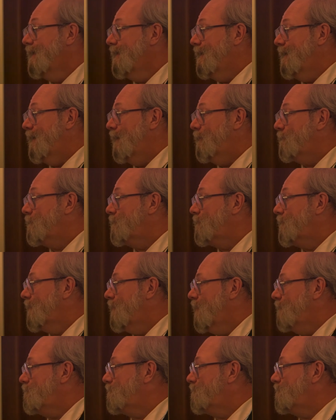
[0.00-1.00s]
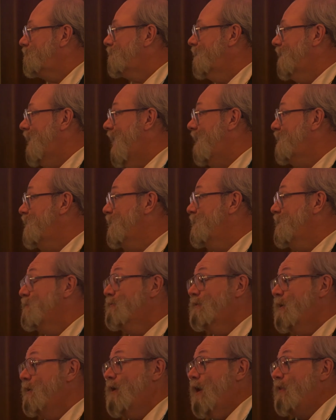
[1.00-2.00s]
You know. Now you,
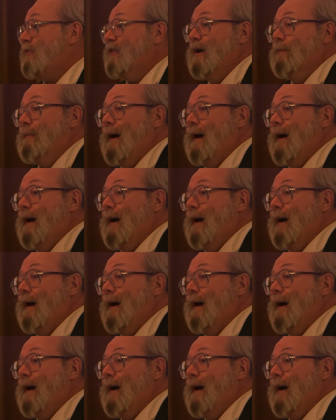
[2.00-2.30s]
you know nothing